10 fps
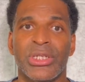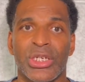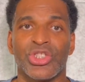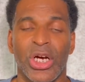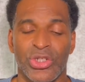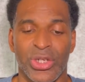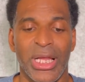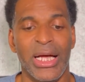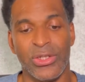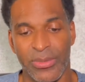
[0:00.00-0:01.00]
they can charge you a
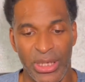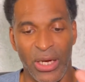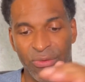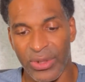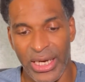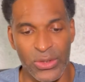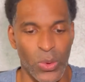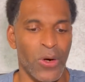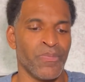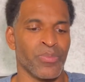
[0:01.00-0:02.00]
lot. So be careful with that as well.